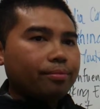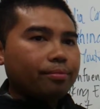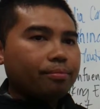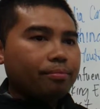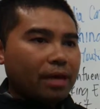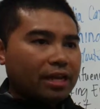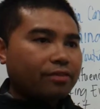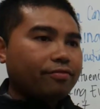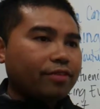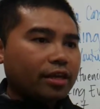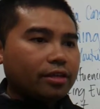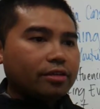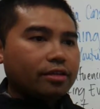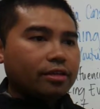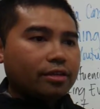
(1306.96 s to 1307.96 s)

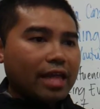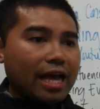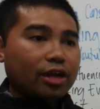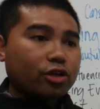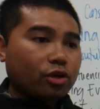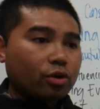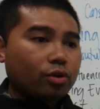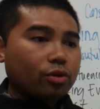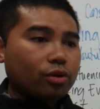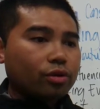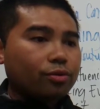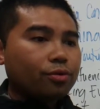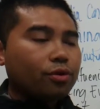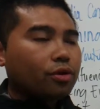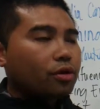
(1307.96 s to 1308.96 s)
benefit that goal?
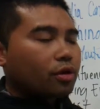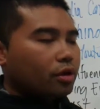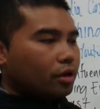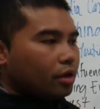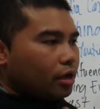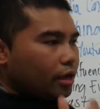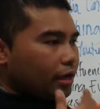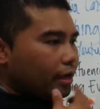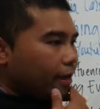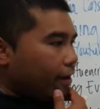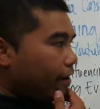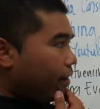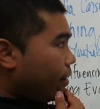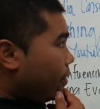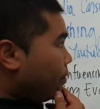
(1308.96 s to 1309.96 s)

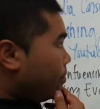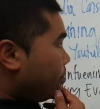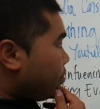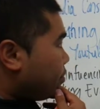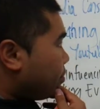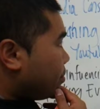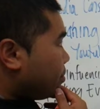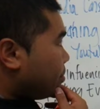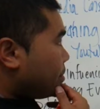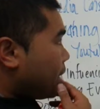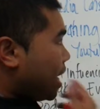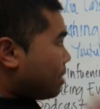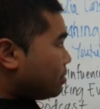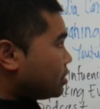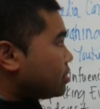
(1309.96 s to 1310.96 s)
Amazon,
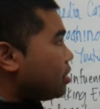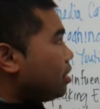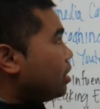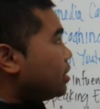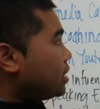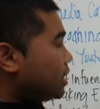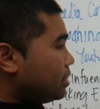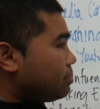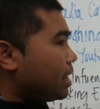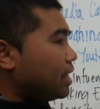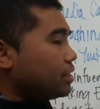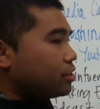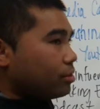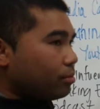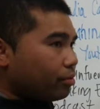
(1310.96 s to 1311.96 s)

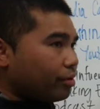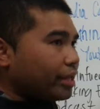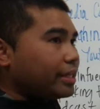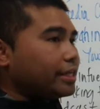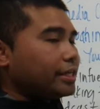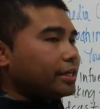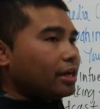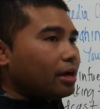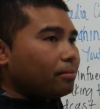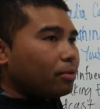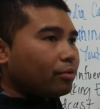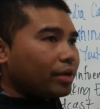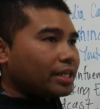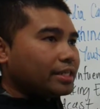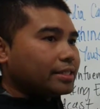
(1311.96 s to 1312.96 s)
eBay, so I'm
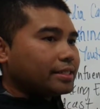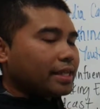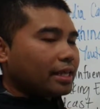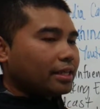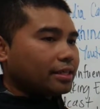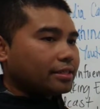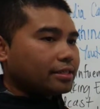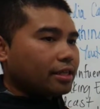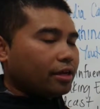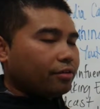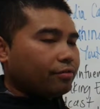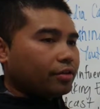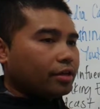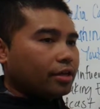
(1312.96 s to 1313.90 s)
already selling stuff.